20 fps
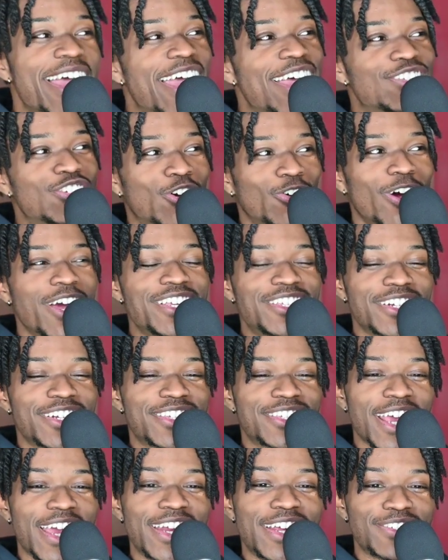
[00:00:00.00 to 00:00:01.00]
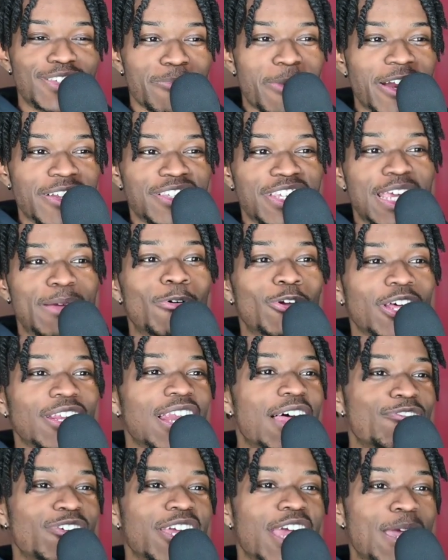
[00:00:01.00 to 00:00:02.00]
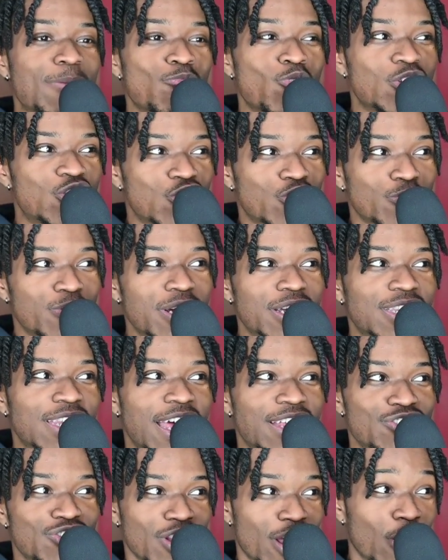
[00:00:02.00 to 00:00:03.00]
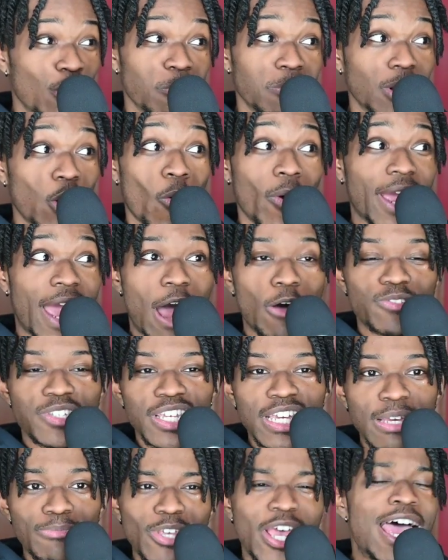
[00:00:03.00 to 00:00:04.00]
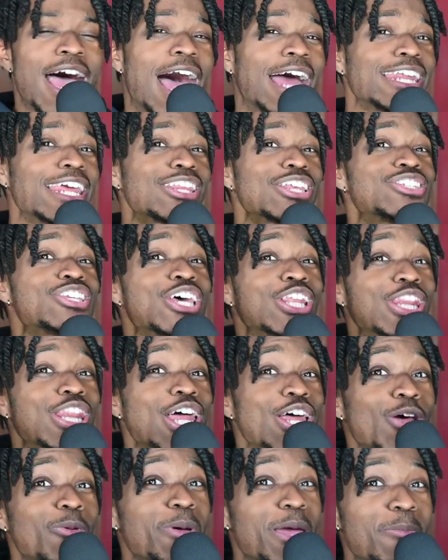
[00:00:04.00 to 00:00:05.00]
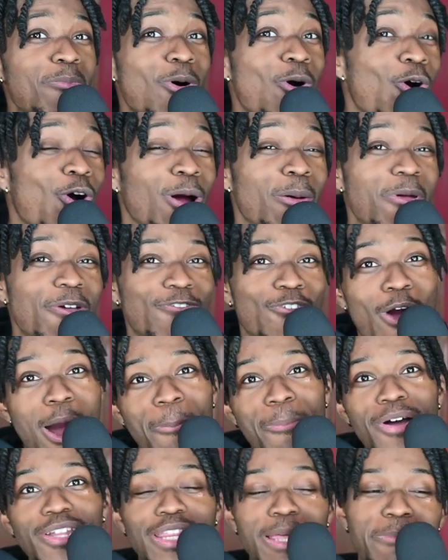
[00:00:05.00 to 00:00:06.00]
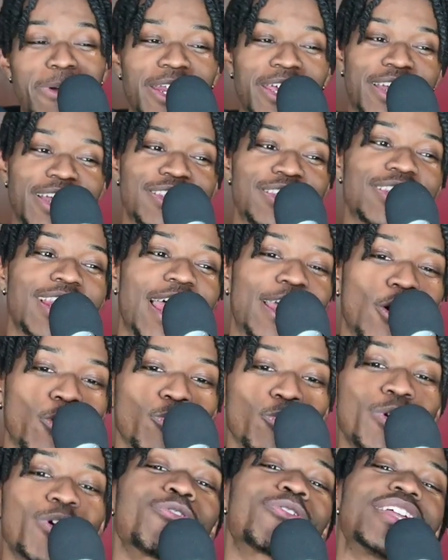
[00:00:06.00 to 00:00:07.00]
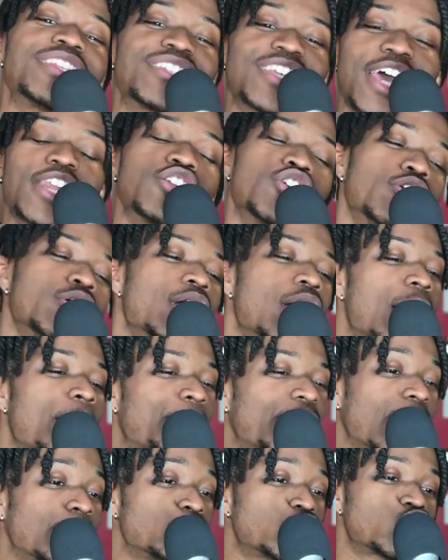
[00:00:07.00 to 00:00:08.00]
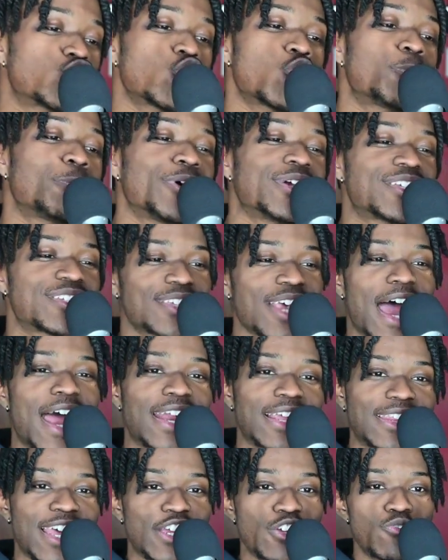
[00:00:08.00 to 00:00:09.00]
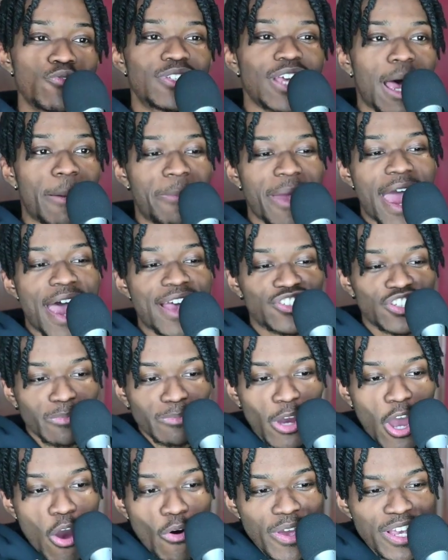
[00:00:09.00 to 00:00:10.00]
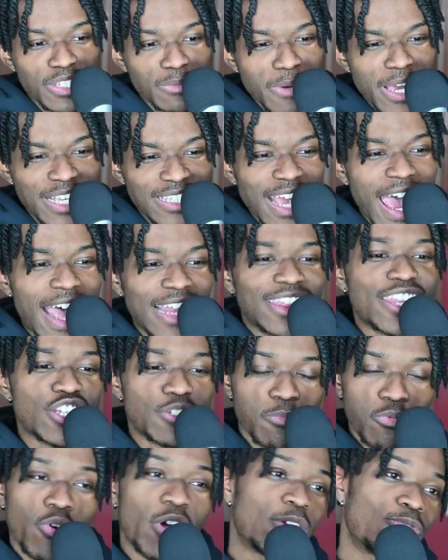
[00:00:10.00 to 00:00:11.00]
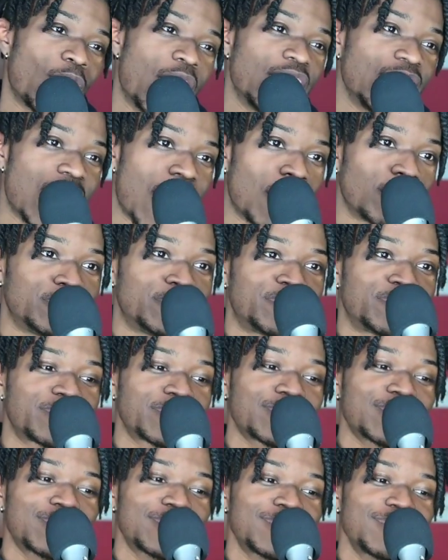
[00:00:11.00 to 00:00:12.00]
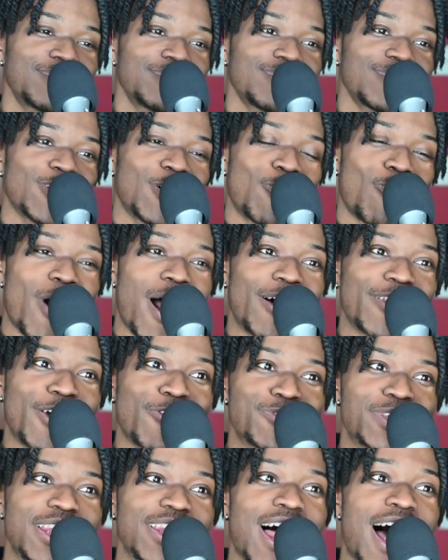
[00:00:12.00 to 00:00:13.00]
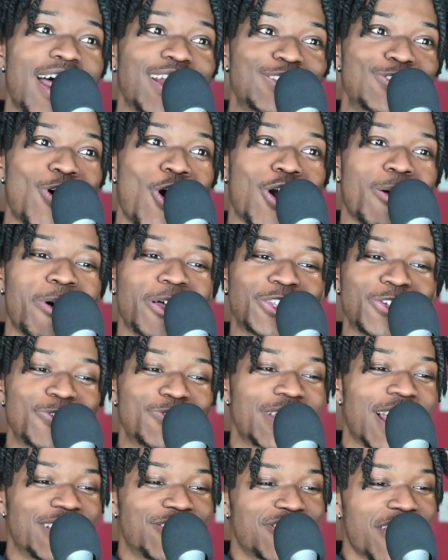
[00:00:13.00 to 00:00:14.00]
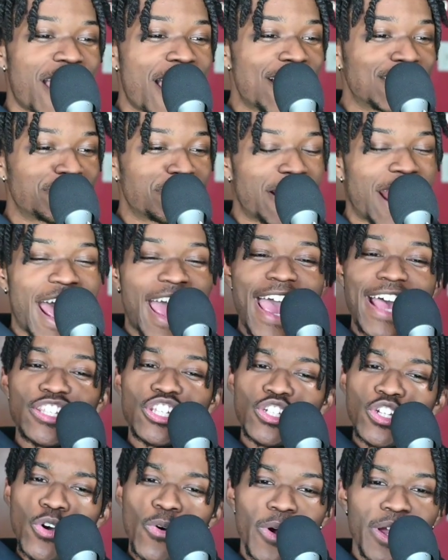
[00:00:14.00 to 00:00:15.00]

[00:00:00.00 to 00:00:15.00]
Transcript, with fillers: it's crazy to say this about a team on an 11 game win streak that that are blowing out teams. I need to see a little bit more before I put them in a con, like a real contender. But I'm super excited that Utah basketball is is at this point right now. Wow, there was a lot of talk about the Utah Jazz, but I had to do